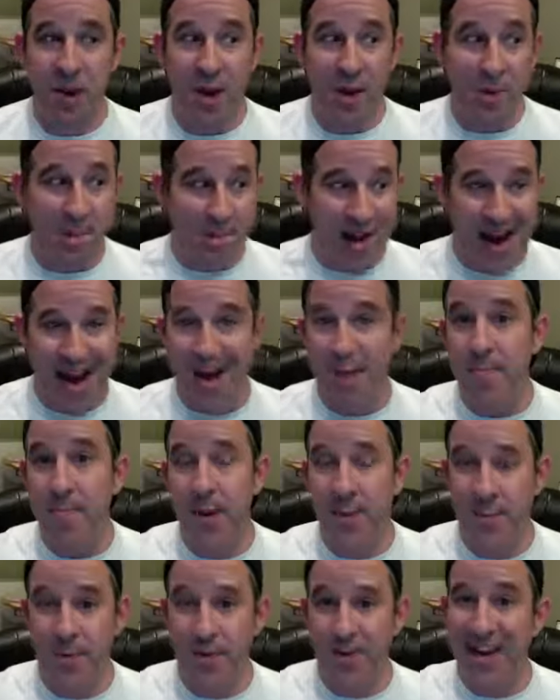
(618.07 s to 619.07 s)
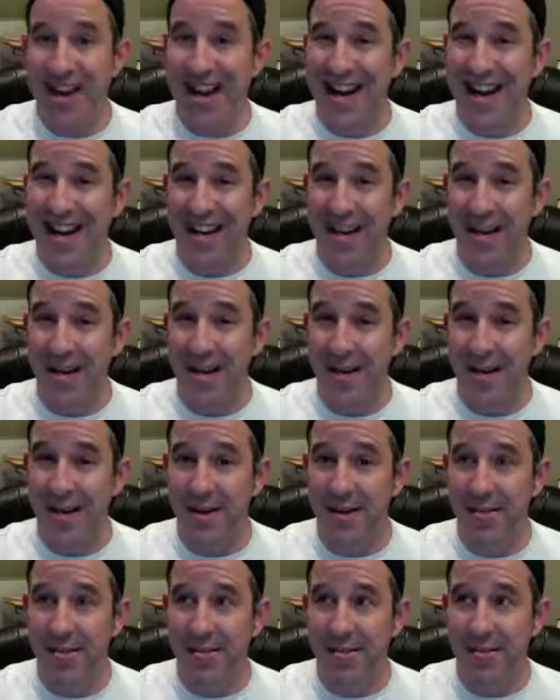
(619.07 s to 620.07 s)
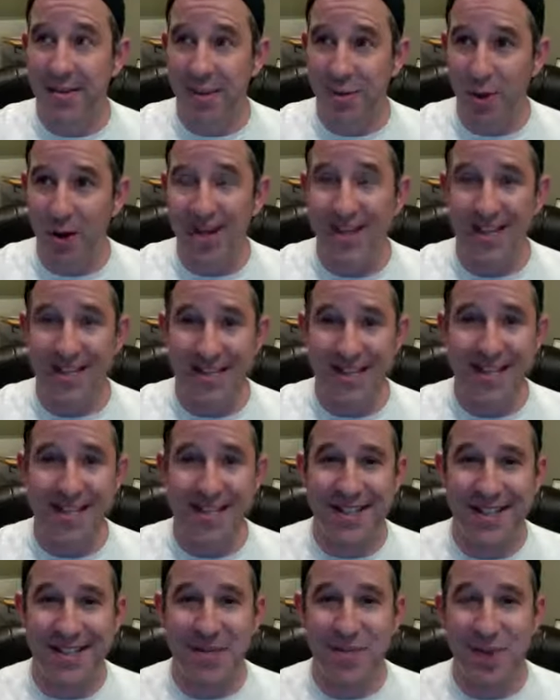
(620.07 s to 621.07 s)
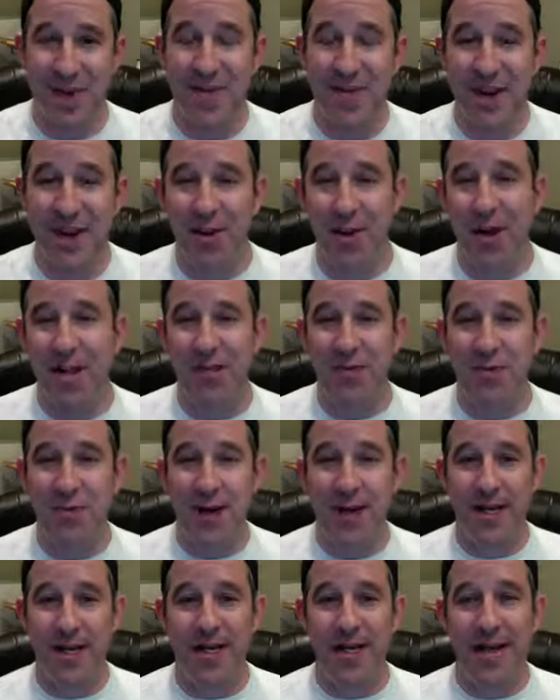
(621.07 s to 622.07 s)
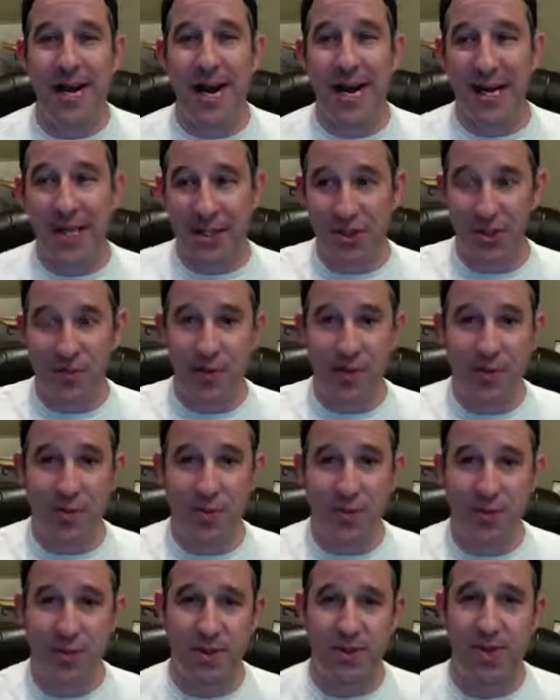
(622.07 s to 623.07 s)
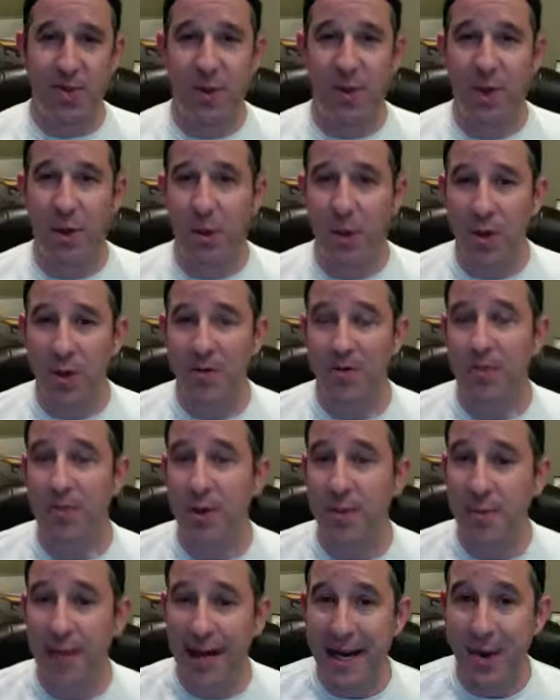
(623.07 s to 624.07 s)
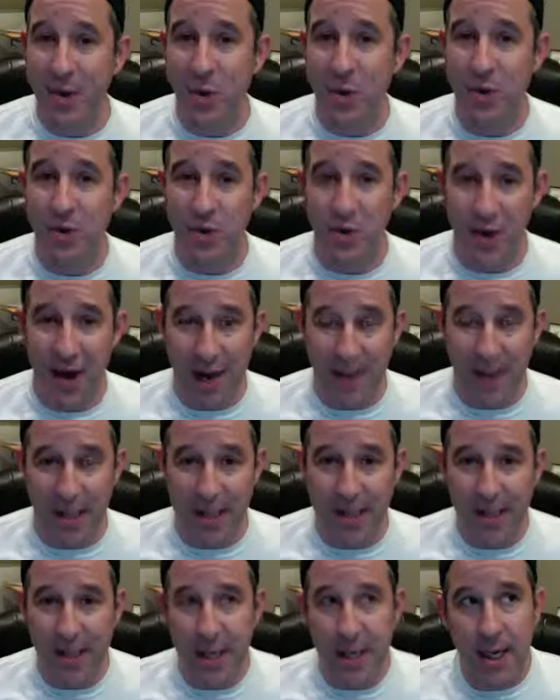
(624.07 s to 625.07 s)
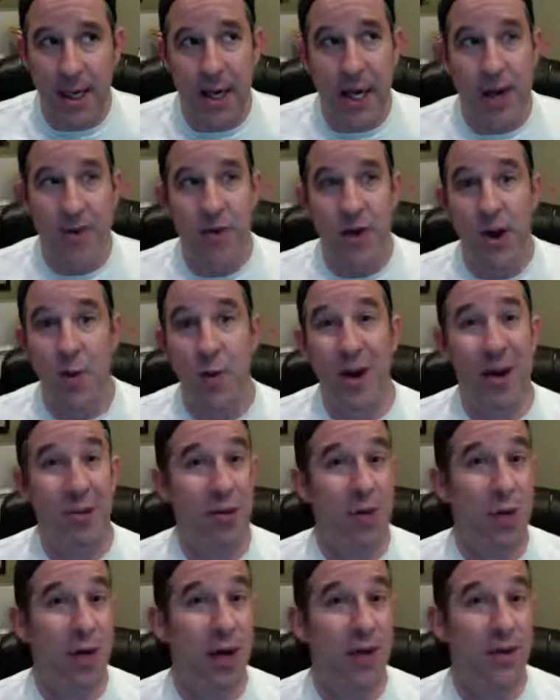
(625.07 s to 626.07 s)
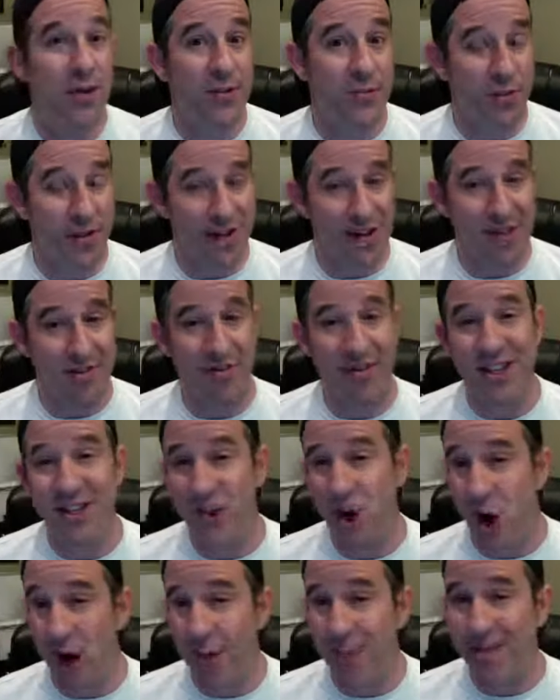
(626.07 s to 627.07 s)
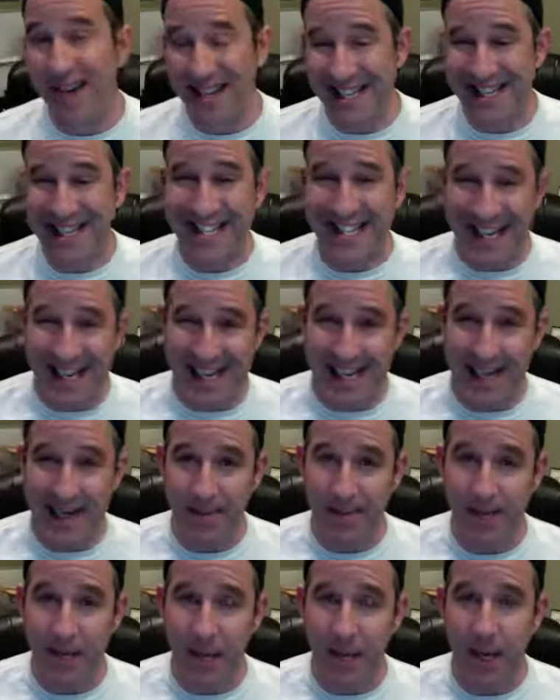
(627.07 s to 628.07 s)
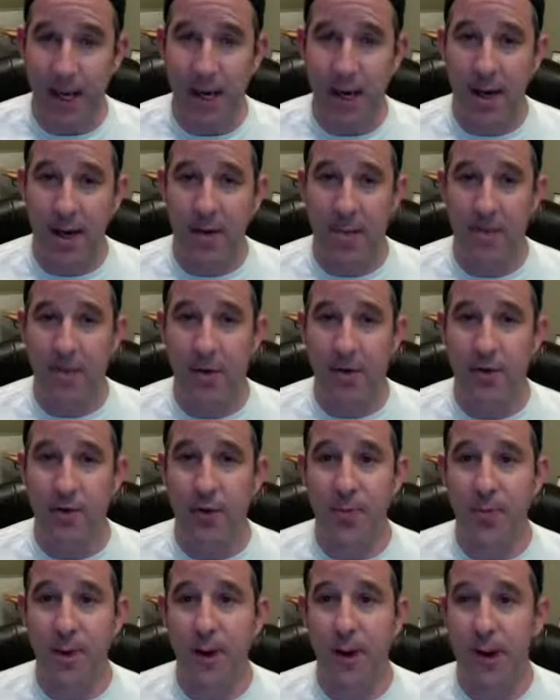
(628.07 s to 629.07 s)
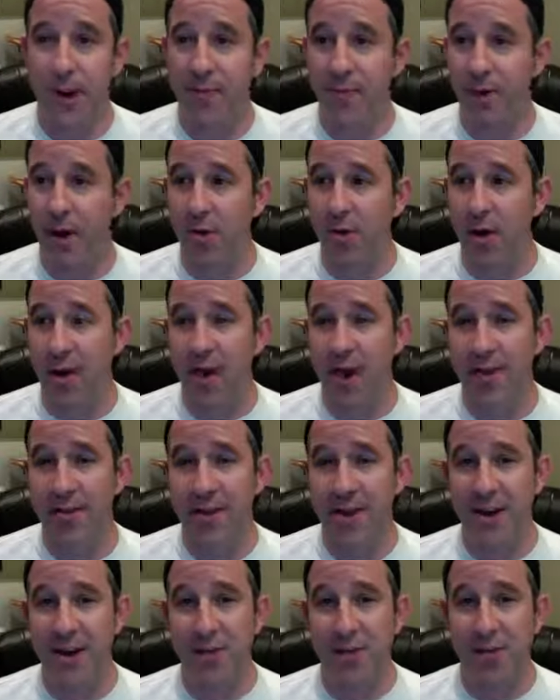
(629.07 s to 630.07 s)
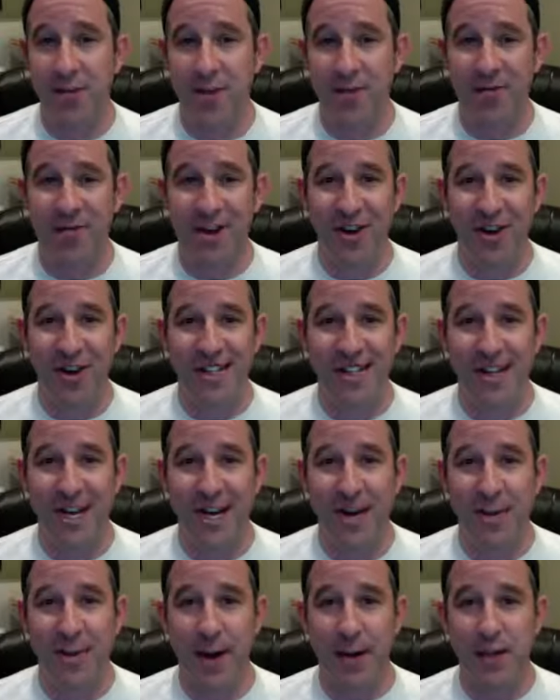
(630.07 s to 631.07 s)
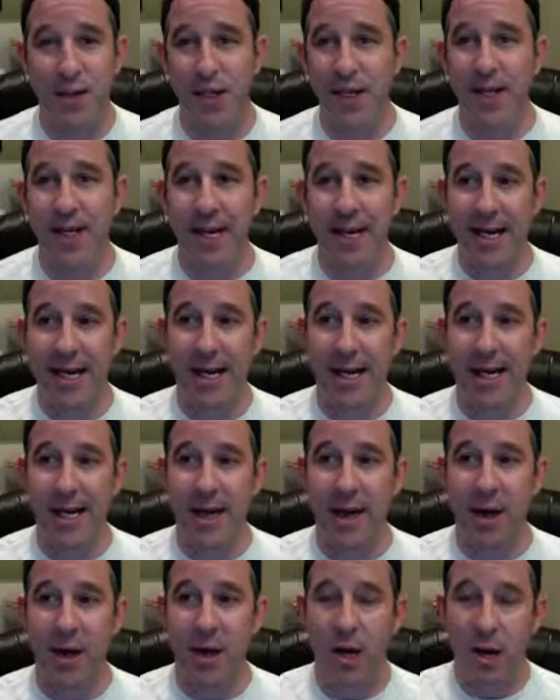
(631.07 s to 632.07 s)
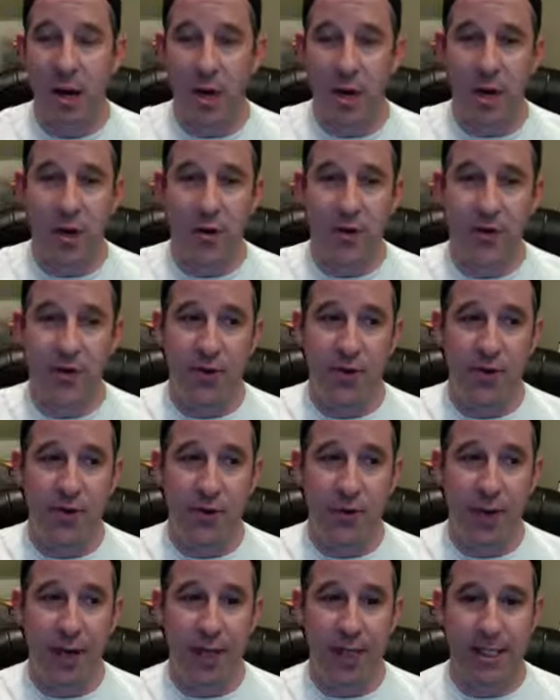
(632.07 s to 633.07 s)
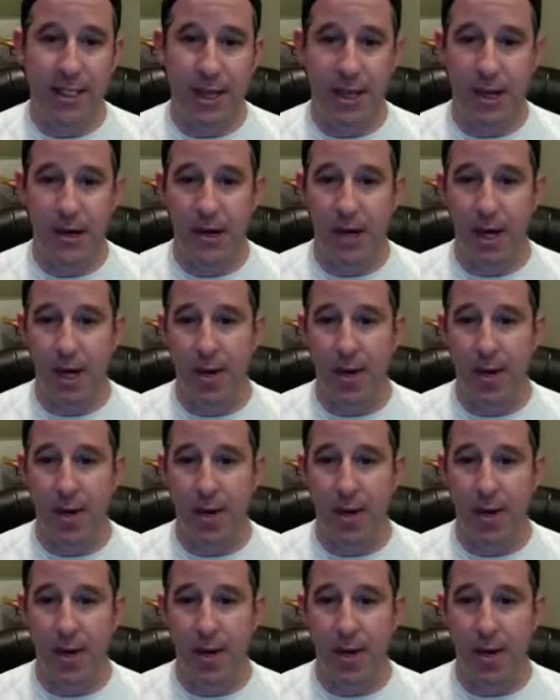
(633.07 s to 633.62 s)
band members, and great citizens whenever they graduate, I got 2 resources for you there. One's a free mini course, grab it. The other one, I'm doing some free live events on my dime. There's something involved in that I think you'll be very excited about. Check that link out. You'll see the 2 links here.